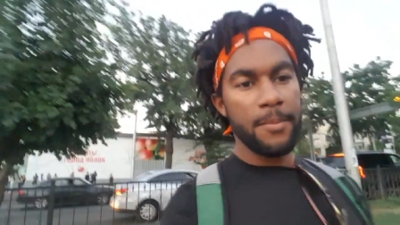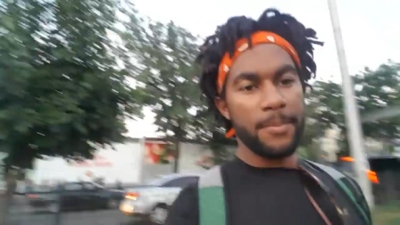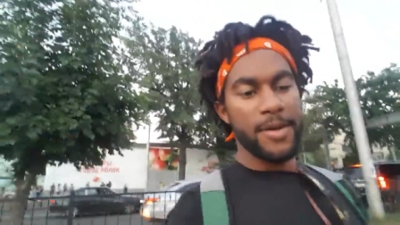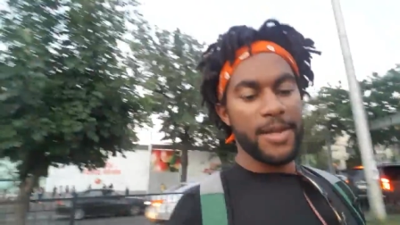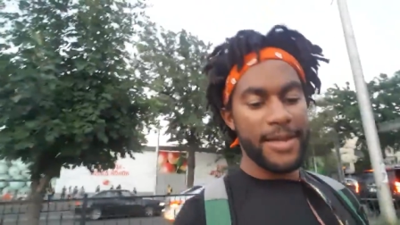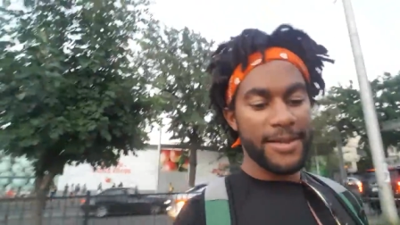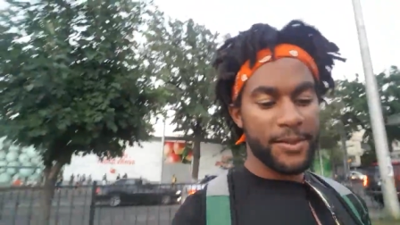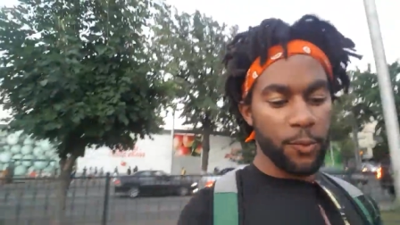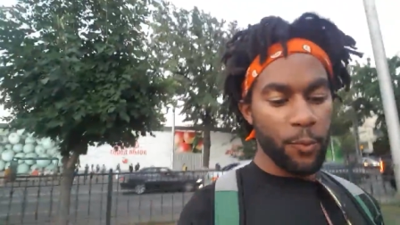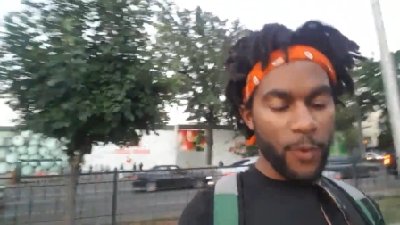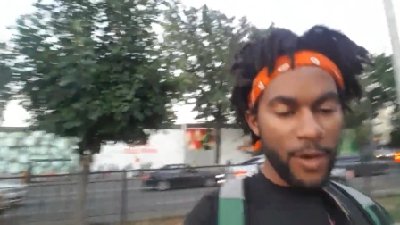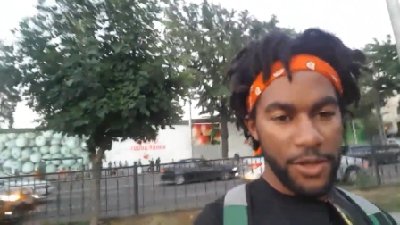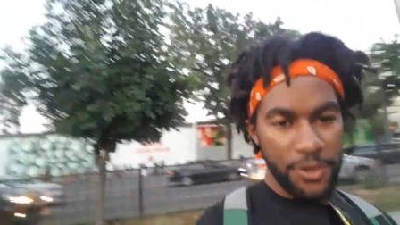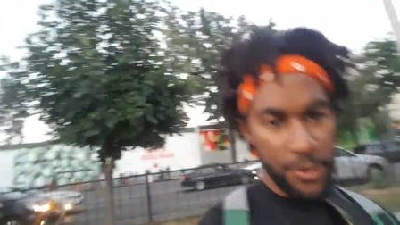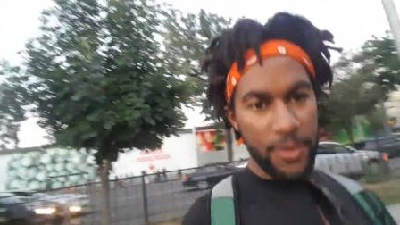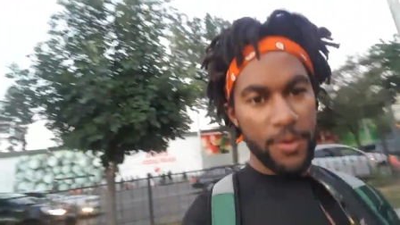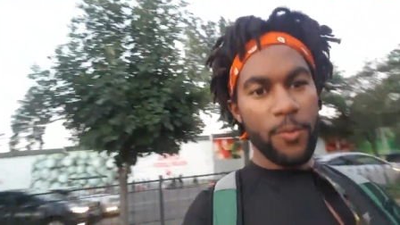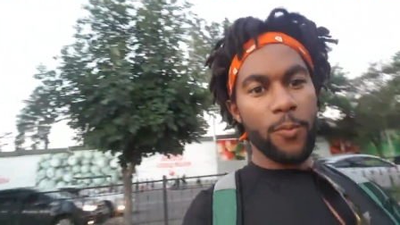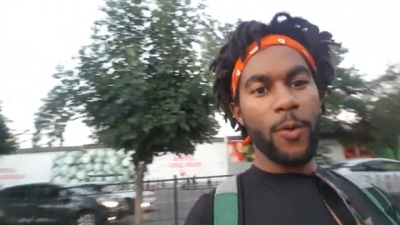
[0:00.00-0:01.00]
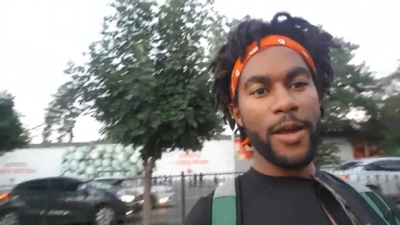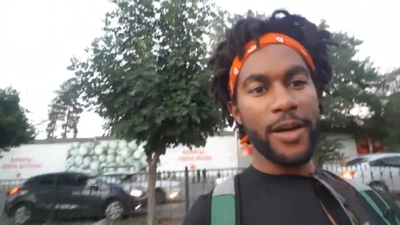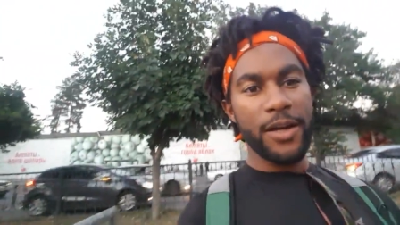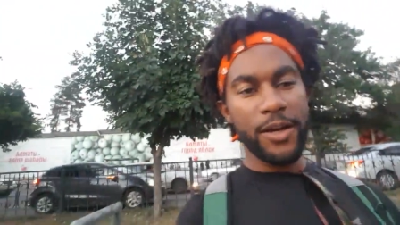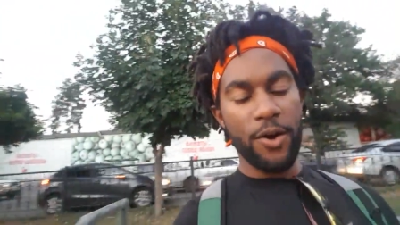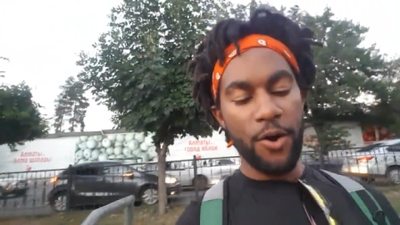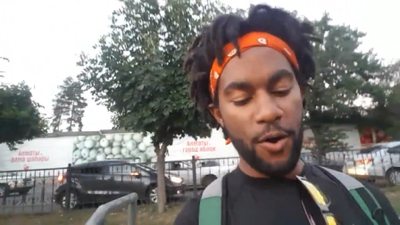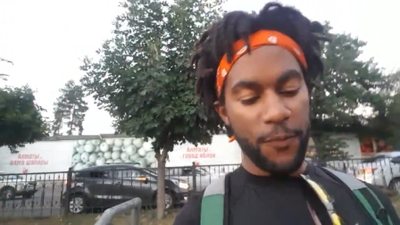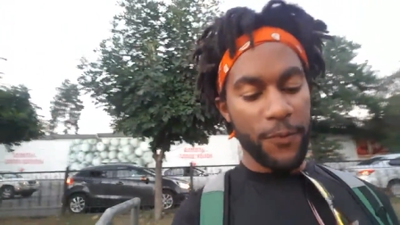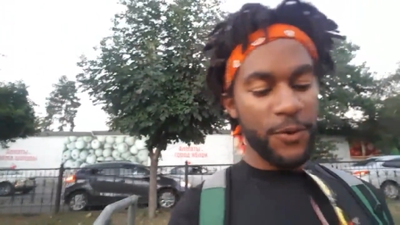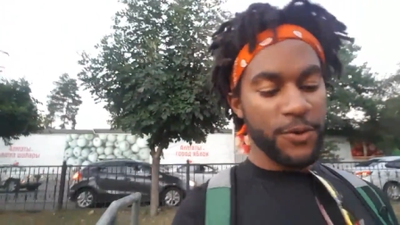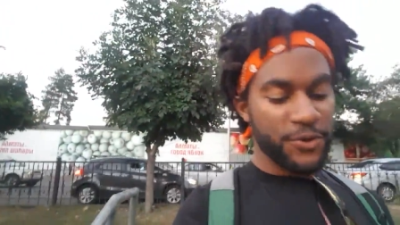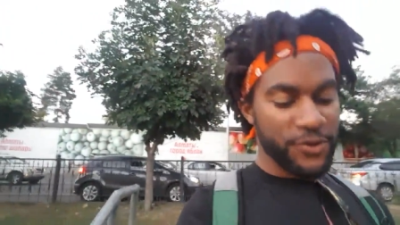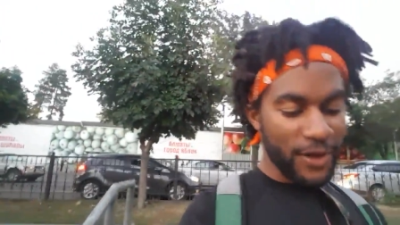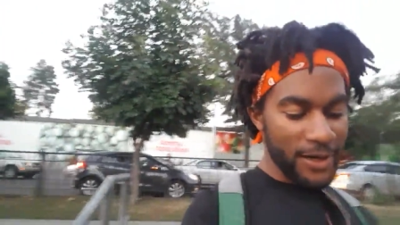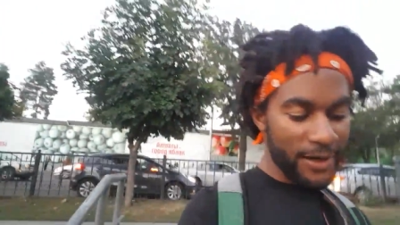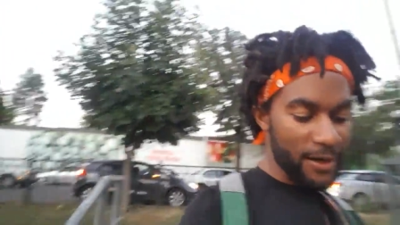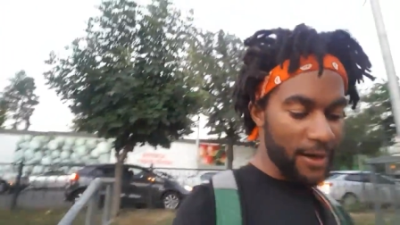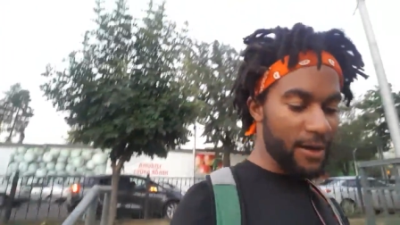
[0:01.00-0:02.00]
But that's the way to go if you're
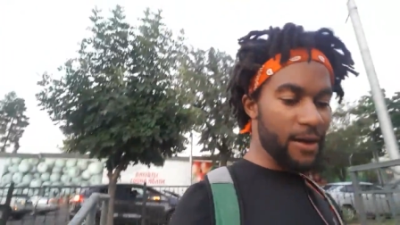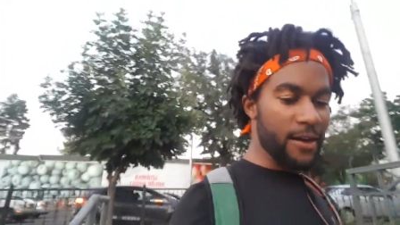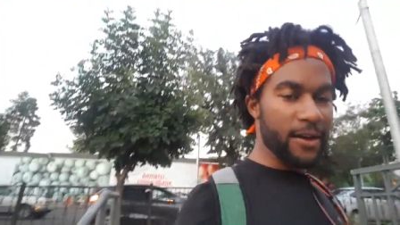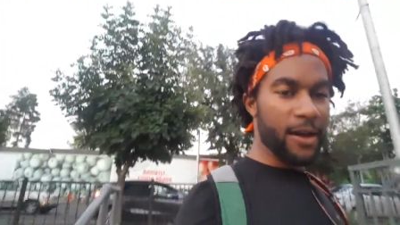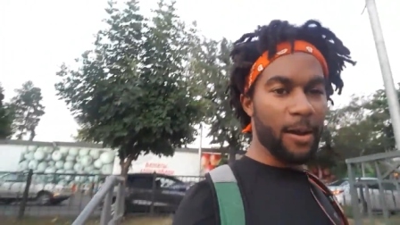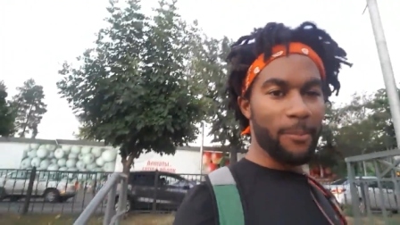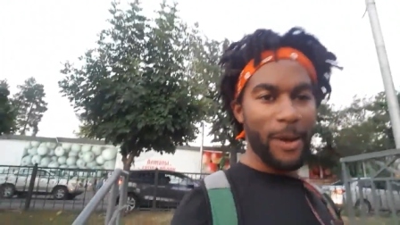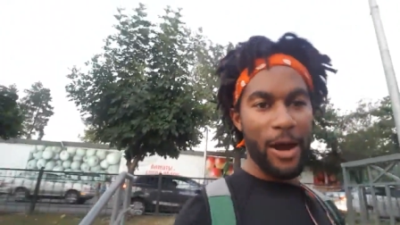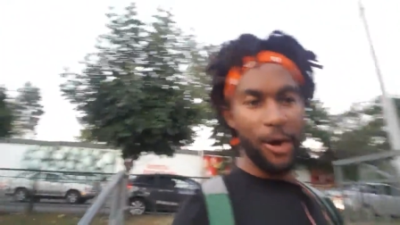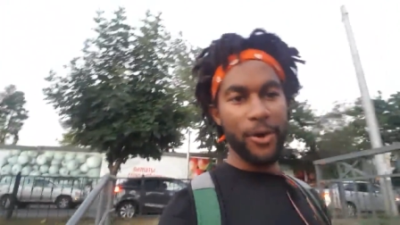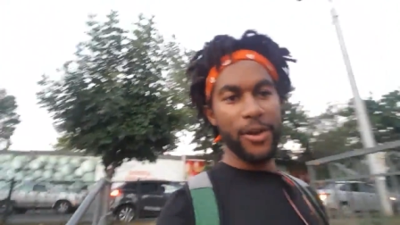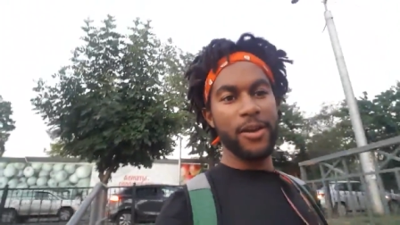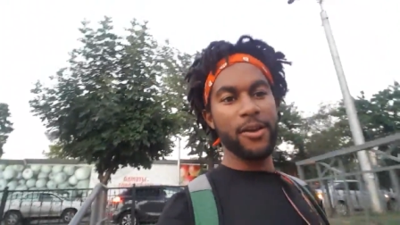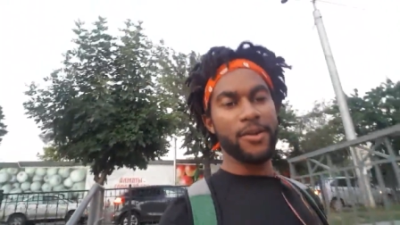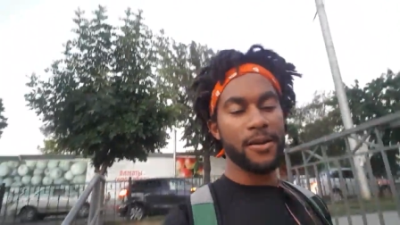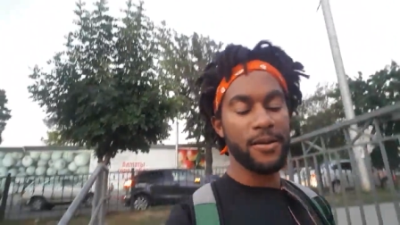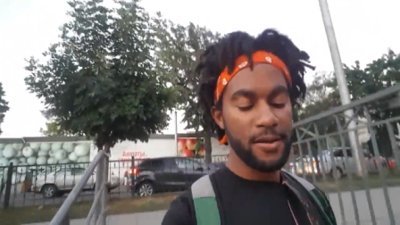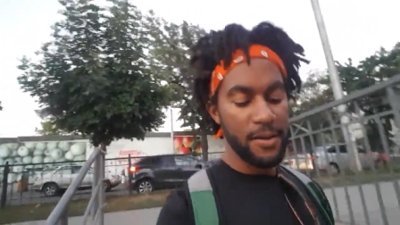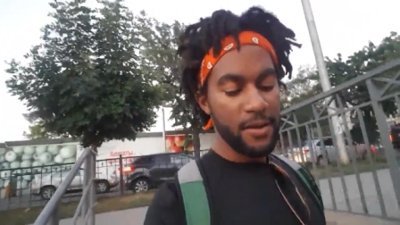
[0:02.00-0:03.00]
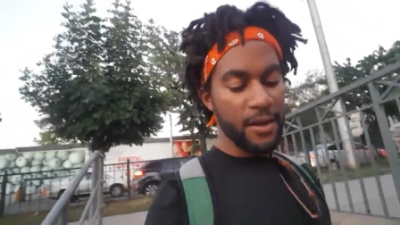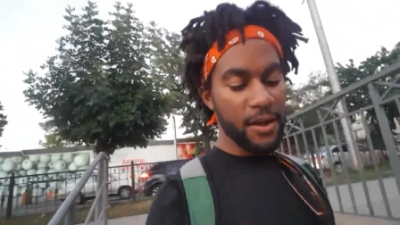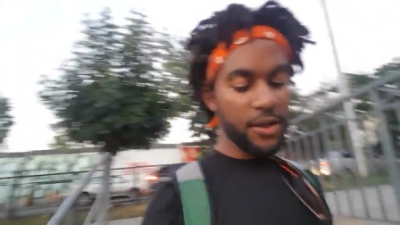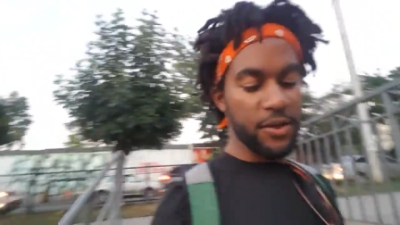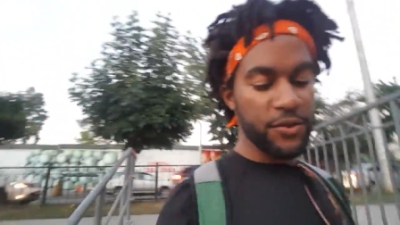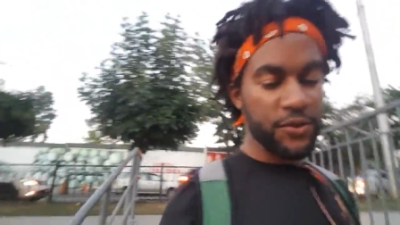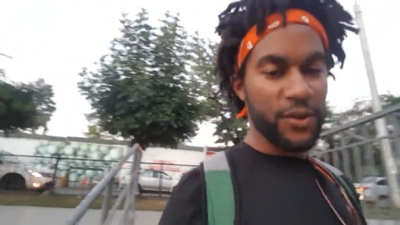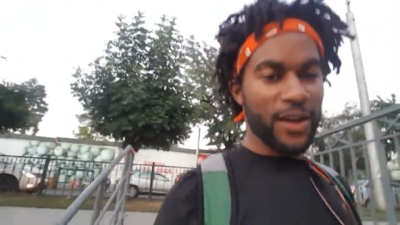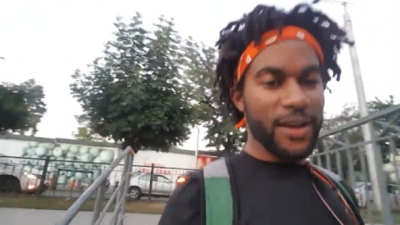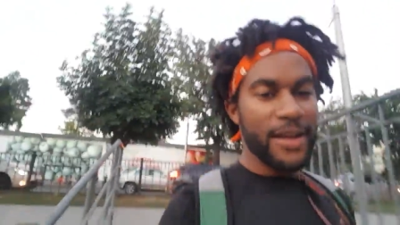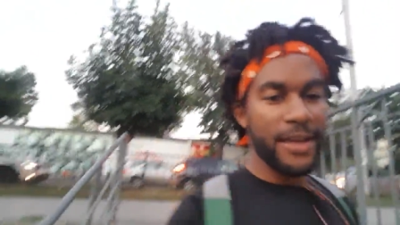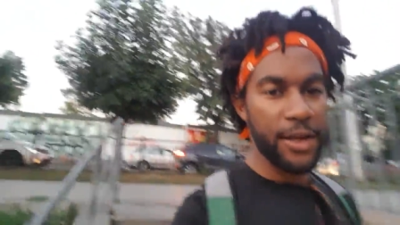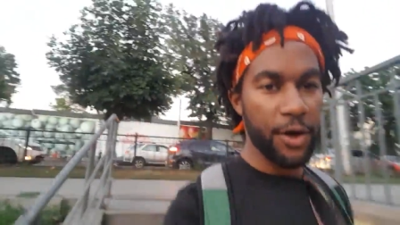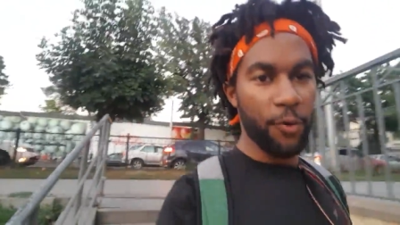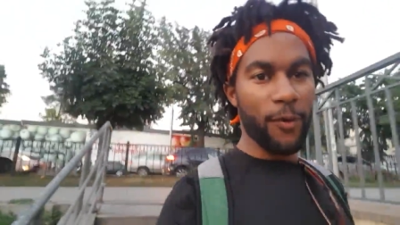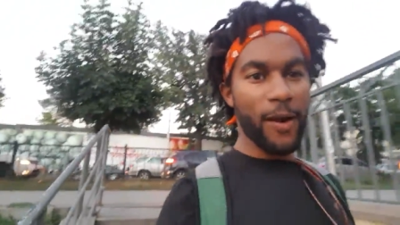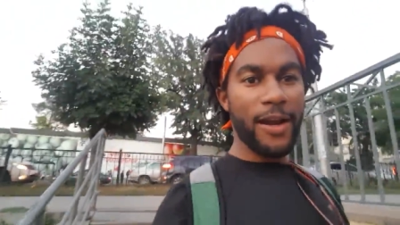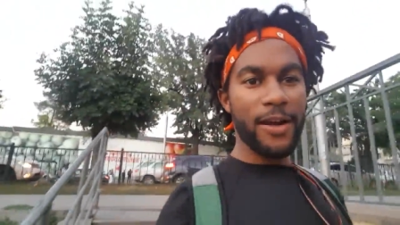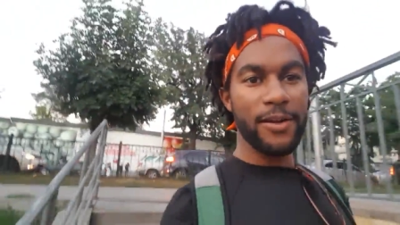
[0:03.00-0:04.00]
trying to come out here, you're trying to get
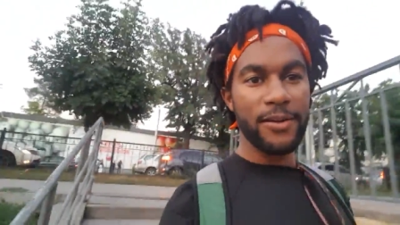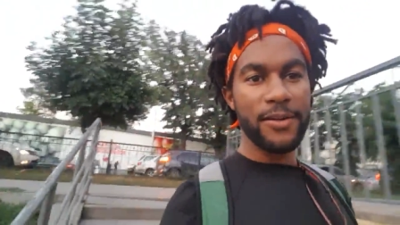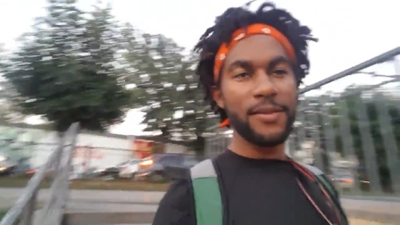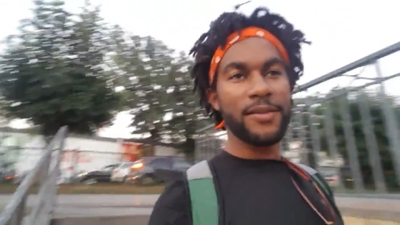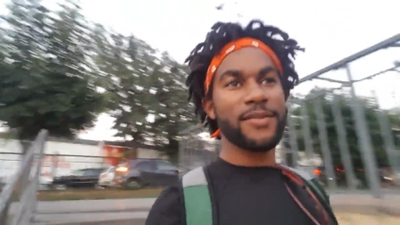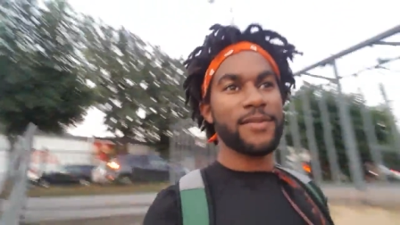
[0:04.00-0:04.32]
around.